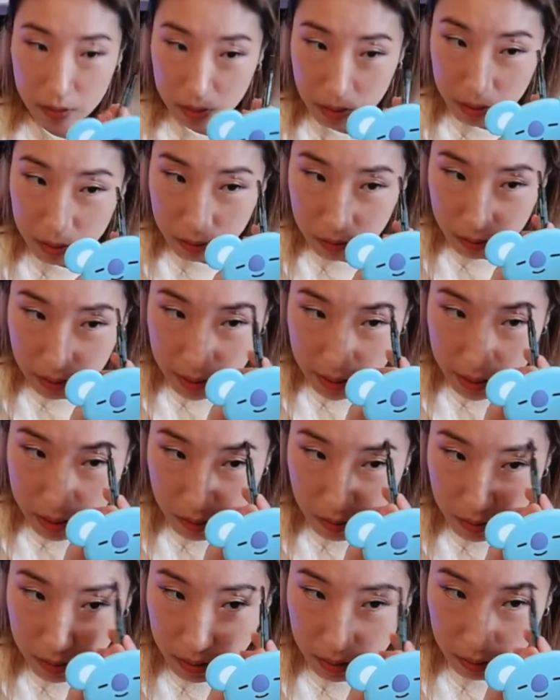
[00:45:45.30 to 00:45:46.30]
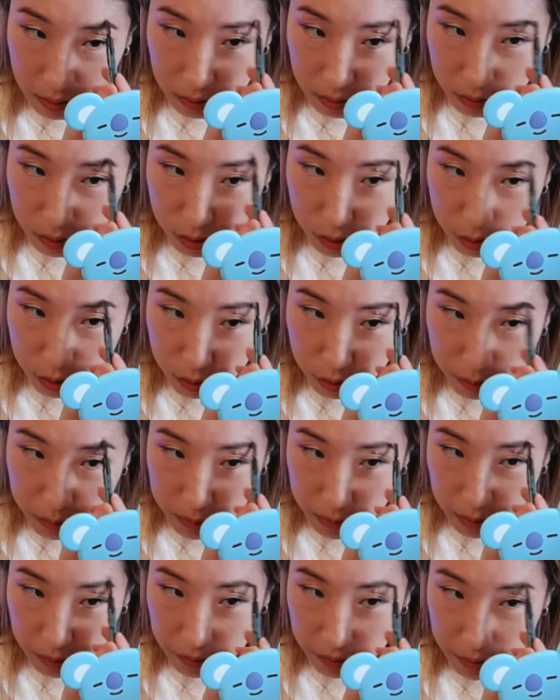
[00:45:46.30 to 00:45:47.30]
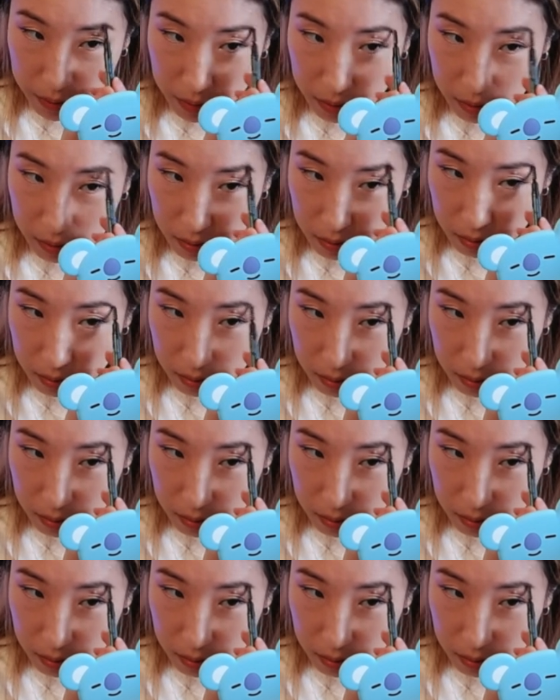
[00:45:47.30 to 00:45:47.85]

I don't like it when it looks too perfect.